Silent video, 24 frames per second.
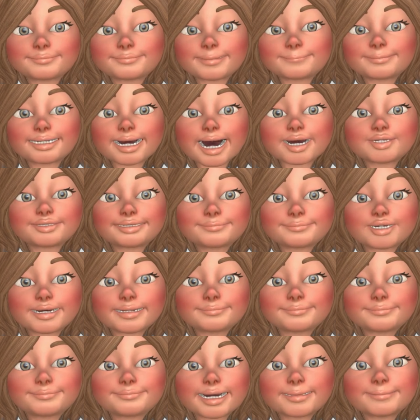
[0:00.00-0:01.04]
In
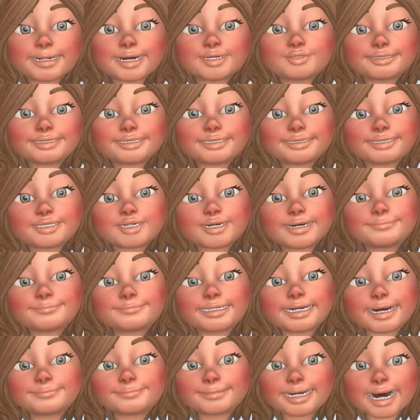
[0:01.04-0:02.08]
America, many Indians
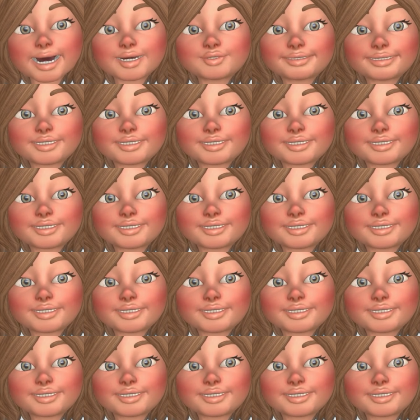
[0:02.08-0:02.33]
tattooed